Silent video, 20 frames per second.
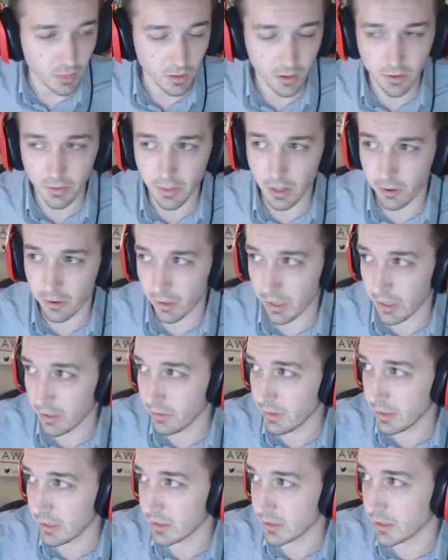that are
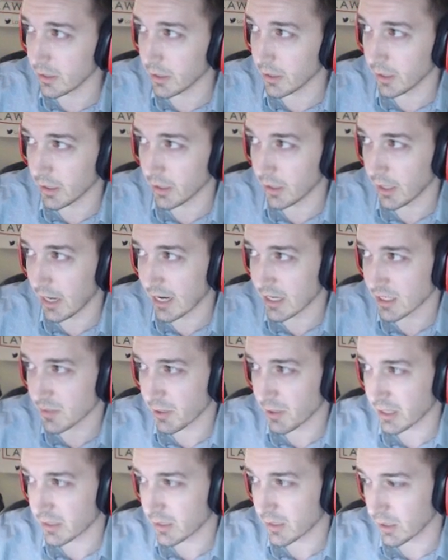in the uh,
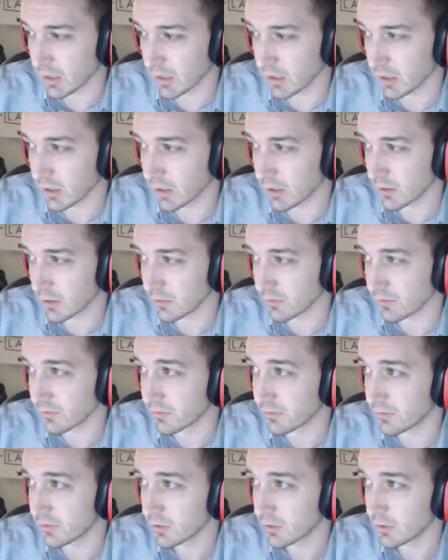aspect
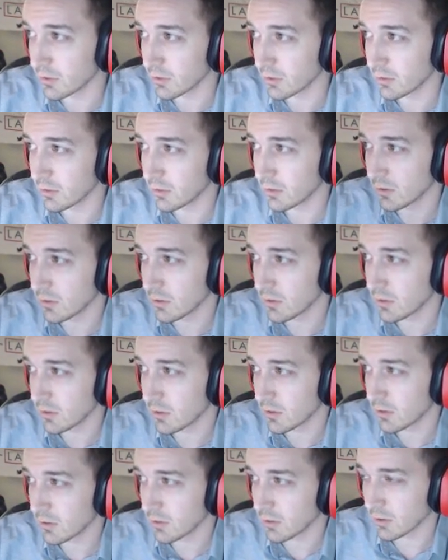of,
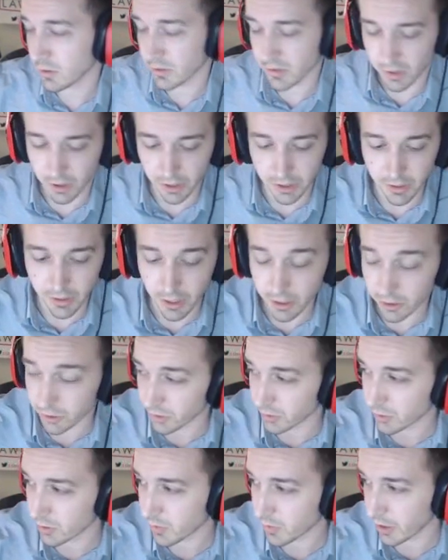sorry,
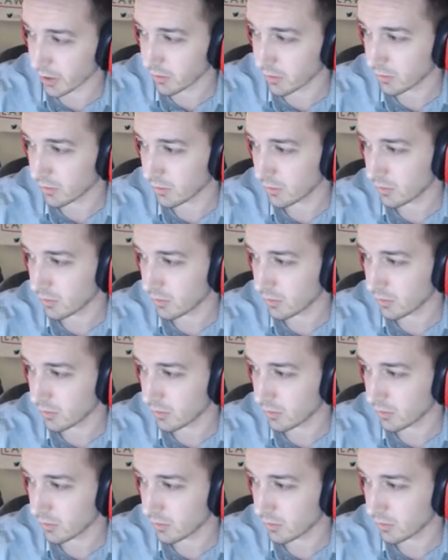Andrew's responding.